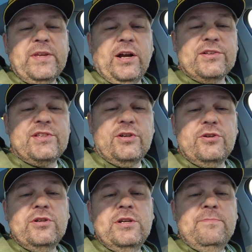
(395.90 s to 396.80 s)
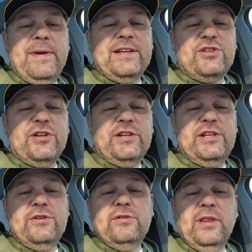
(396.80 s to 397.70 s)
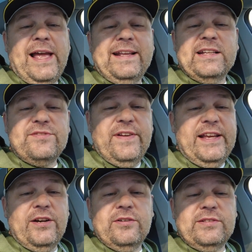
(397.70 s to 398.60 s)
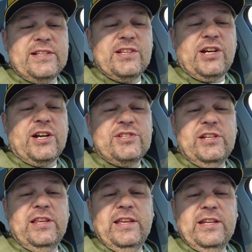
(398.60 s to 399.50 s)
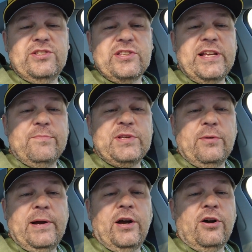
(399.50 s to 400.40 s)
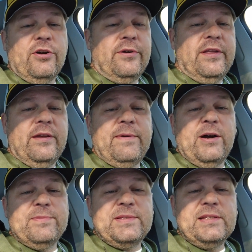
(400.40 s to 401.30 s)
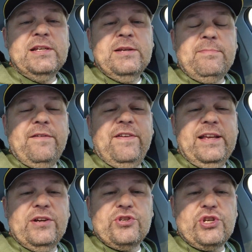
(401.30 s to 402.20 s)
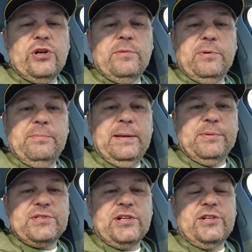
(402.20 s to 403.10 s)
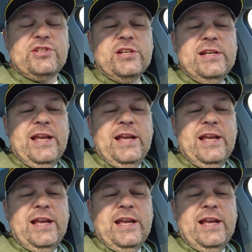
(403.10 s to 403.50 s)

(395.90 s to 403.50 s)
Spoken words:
Also, make sure you like this video. It doesn't cost you anything, just helps out my algorithm, helps my videos show up when people search.